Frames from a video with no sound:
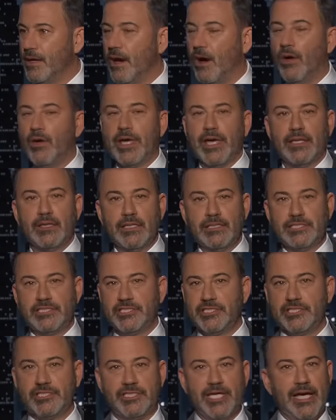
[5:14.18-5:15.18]
Okay, let's
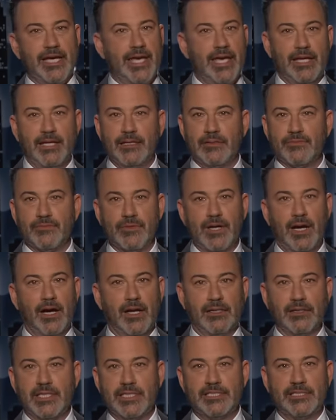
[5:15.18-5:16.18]
just check in
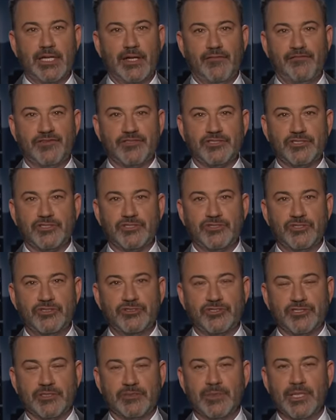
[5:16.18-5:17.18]
on Lindell versus
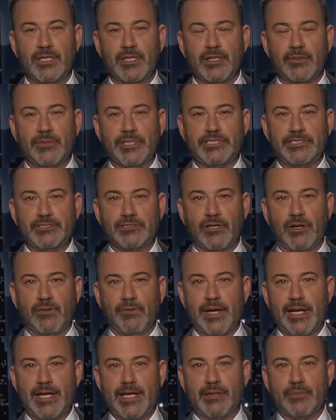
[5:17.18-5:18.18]
Newsom, which is
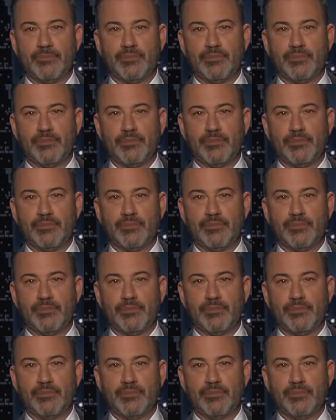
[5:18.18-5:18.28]
already in